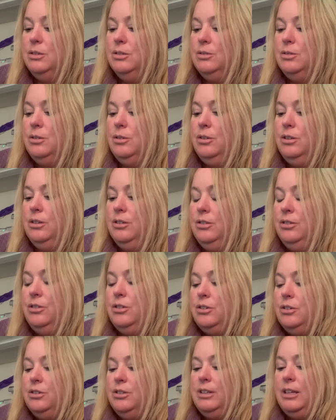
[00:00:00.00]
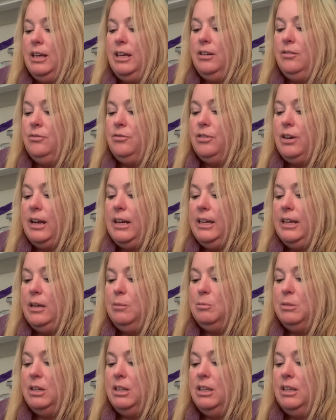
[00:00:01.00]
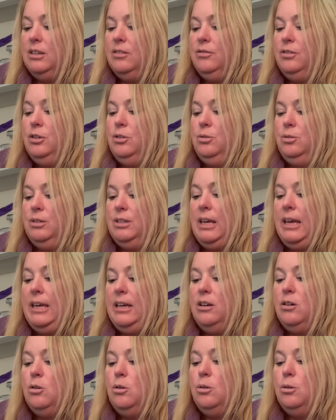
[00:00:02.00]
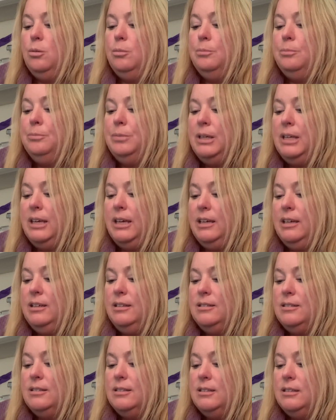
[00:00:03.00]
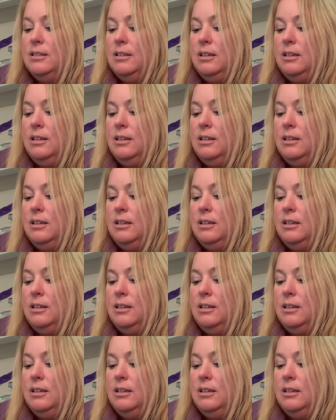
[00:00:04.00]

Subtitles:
So this Thursday and Friday, I'm going to give you take-home kits.